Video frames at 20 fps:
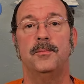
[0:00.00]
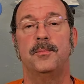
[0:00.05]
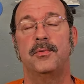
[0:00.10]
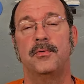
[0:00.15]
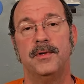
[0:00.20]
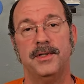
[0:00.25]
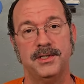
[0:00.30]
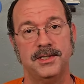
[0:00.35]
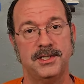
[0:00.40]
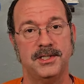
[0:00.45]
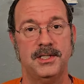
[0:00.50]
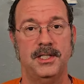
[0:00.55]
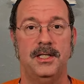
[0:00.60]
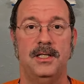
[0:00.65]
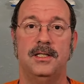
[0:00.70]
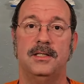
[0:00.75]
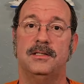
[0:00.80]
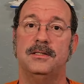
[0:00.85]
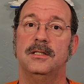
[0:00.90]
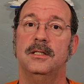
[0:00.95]

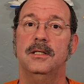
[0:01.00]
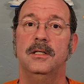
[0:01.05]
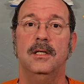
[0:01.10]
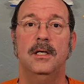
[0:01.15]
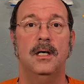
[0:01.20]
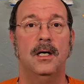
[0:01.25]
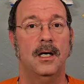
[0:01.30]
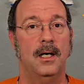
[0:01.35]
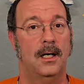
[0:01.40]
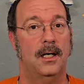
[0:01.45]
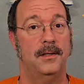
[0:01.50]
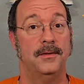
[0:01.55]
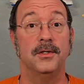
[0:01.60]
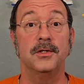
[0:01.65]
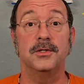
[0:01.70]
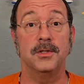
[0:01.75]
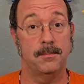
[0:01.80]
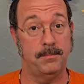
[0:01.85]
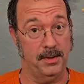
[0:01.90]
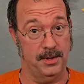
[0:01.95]
Princess,
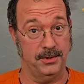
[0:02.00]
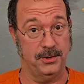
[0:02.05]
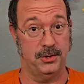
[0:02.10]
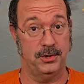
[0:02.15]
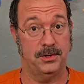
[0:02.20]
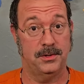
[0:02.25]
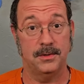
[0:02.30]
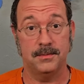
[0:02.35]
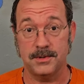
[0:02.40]
there's a bunch.